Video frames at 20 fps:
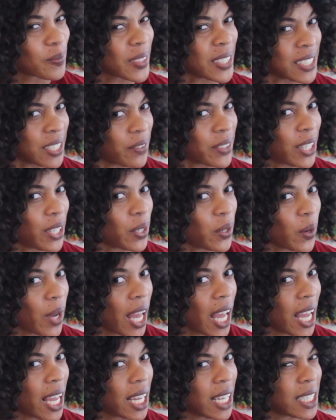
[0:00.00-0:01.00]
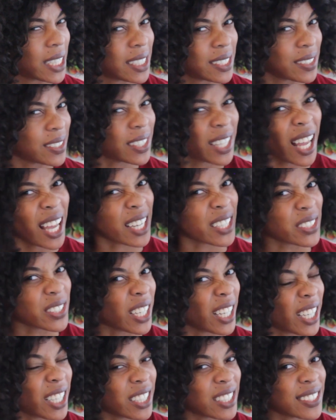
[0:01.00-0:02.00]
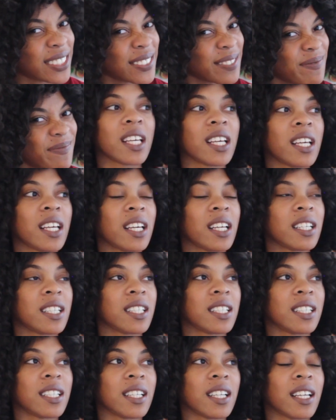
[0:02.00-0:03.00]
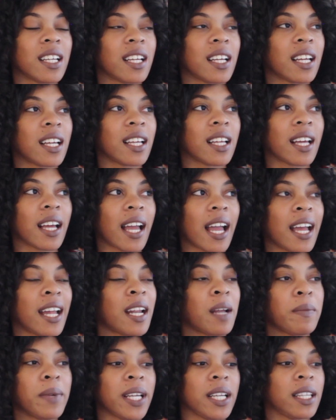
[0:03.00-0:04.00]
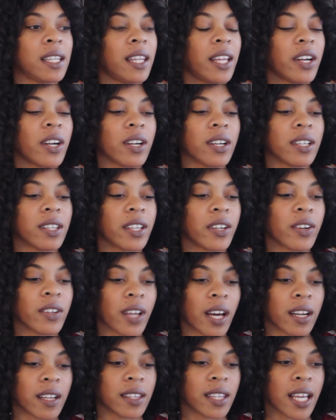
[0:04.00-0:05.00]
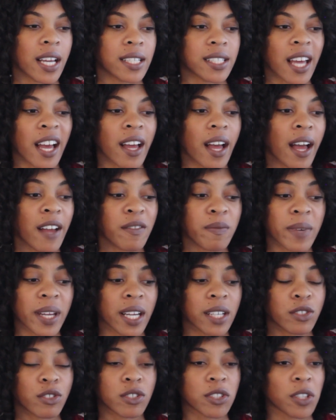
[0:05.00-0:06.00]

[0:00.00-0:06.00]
Is everything okay? I don't know. And I mean, there are a lot of things. I've made